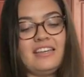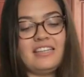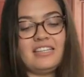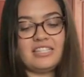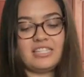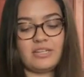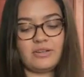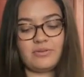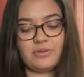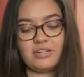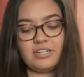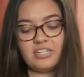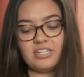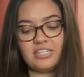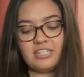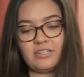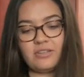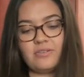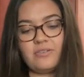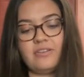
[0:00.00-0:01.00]
So we're
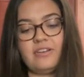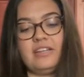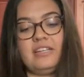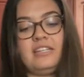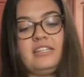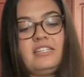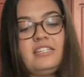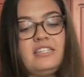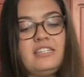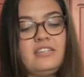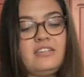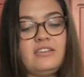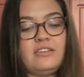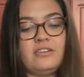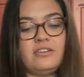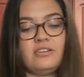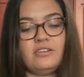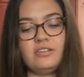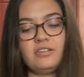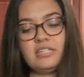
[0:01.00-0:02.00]
just going
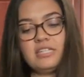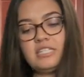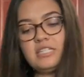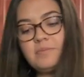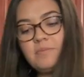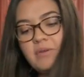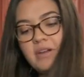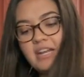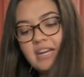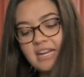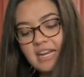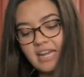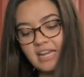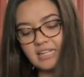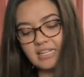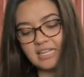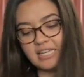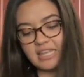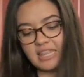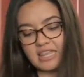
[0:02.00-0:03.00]
to spread it
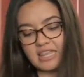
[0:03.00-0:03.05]
out like